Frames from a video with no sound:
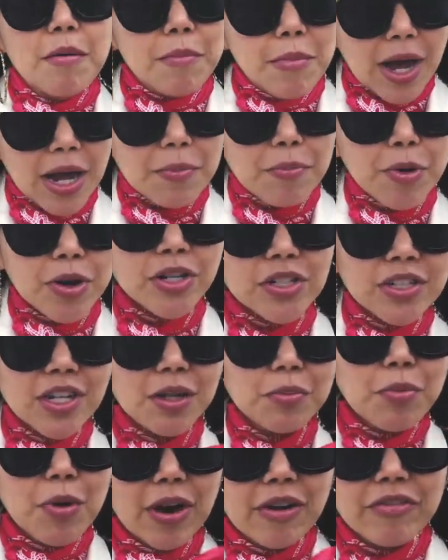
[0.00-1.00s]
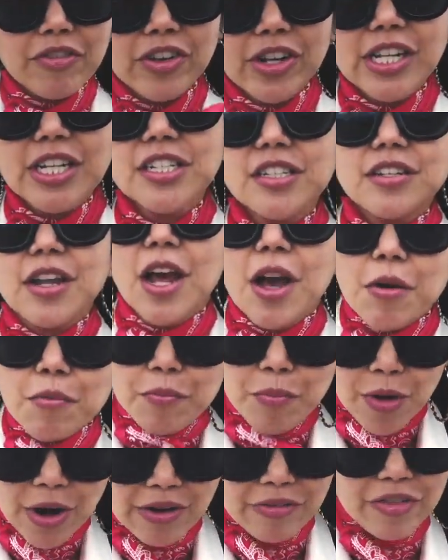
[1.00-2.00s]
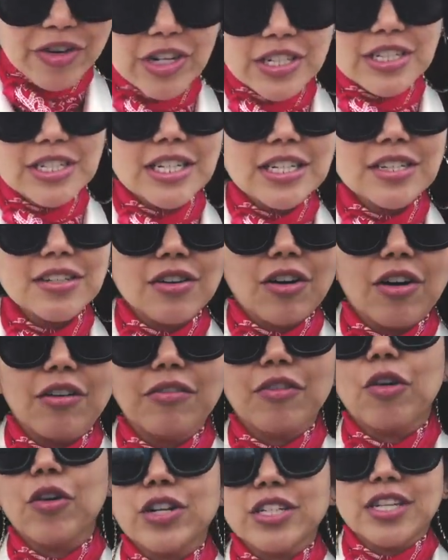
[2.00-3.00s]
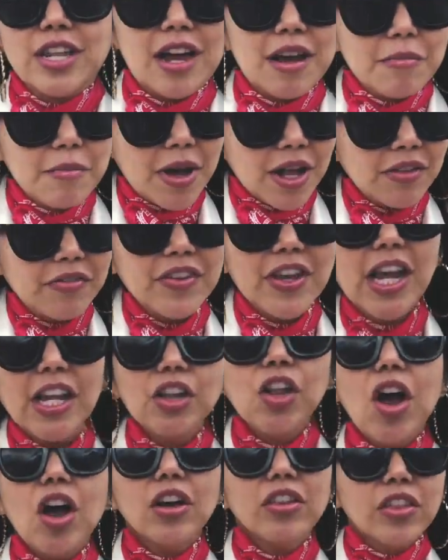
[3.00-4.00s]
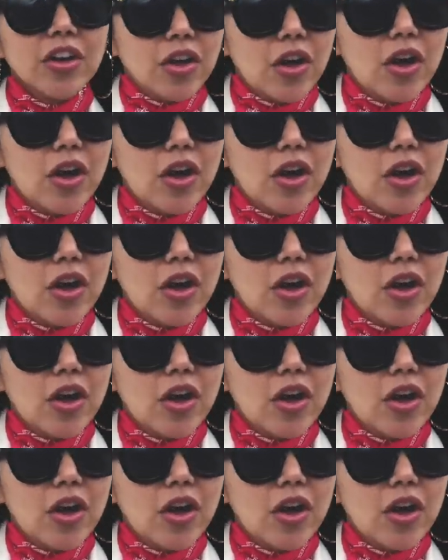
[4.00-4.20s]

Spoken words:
my personal preferences are, of course, the Amalfi along the